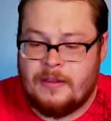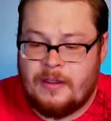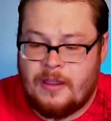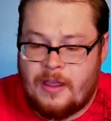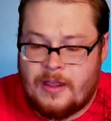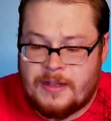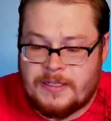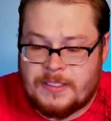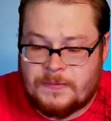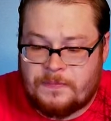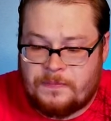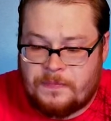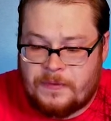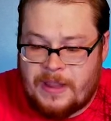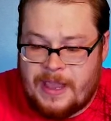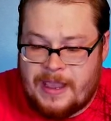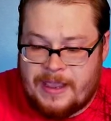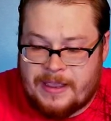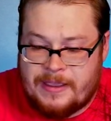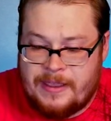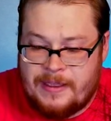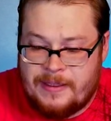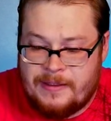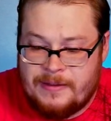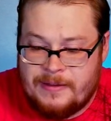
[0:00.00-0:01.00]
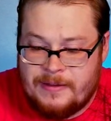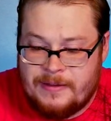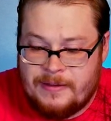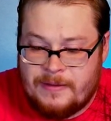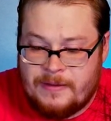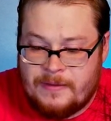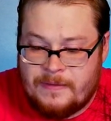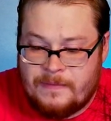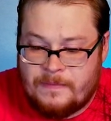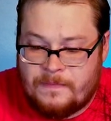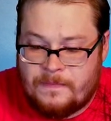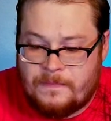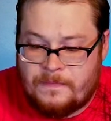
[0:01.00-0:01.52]
Oh, it's Fleck.
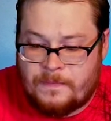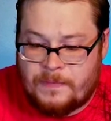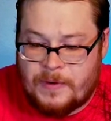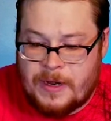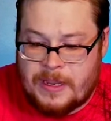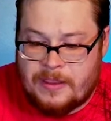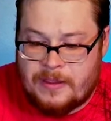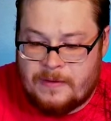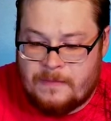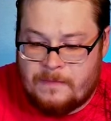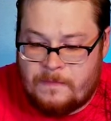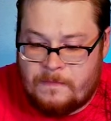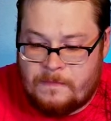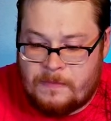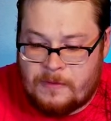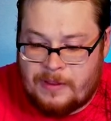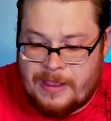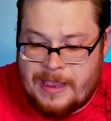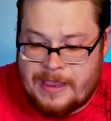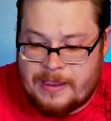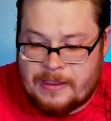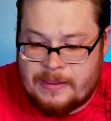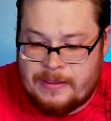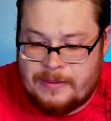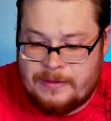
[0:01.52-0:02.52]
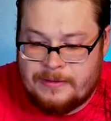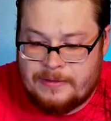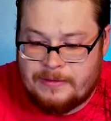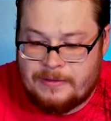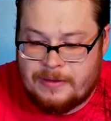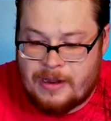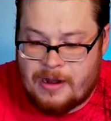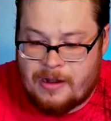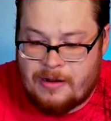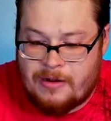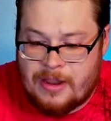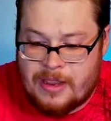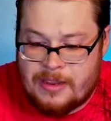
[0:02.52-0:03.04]
Freaking Fleck.
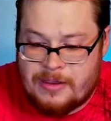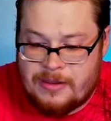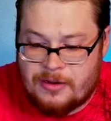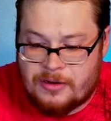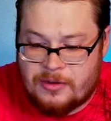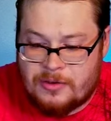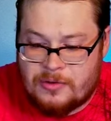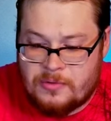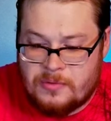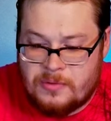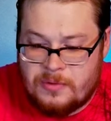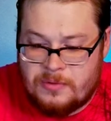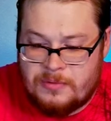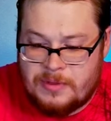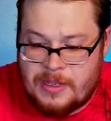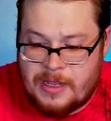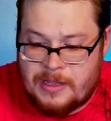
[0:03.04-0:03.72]
All right, you're cool.